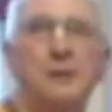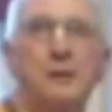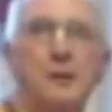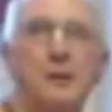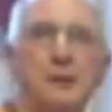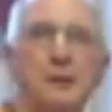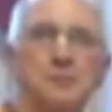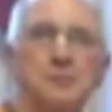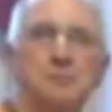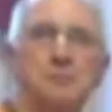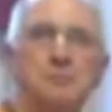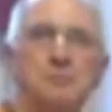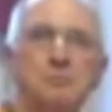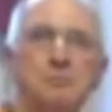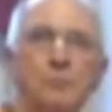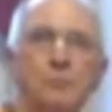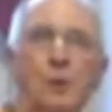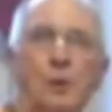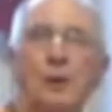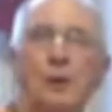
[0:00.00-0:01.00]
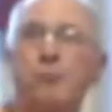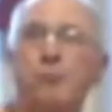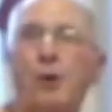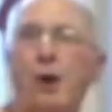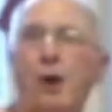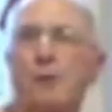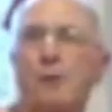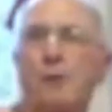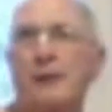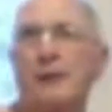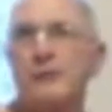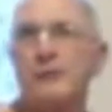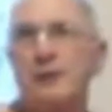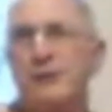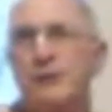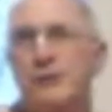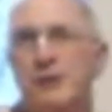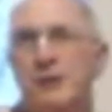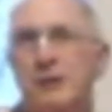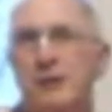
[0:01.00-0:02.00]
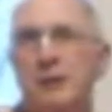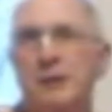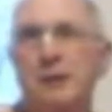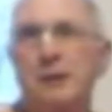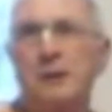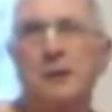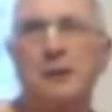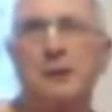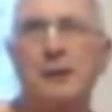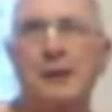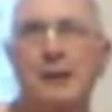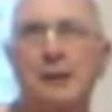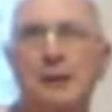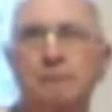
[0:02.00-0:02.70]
Well, Prabhupada says the